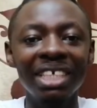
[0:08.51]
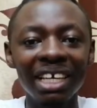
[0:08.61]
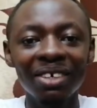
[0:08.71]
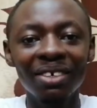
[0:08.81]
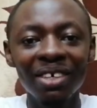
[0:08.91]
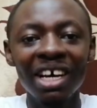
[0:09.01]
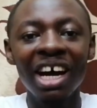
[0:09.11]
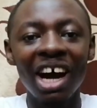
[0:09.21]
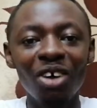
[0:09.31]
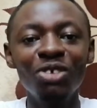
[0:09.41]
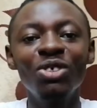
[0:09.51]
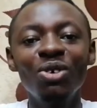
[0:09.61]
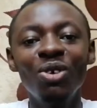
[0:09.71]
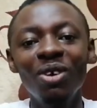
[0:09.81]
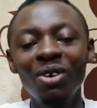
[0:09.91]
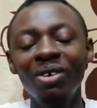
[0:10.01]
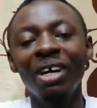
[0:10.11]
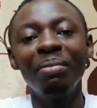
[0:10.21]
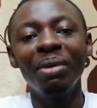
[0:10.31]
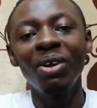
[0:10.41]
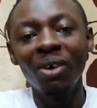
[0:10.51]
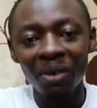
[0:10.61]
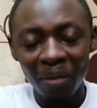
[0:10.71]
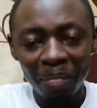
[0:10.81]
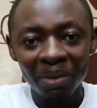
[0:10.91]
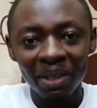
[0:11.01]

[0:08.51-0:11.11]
channel, I want you to look below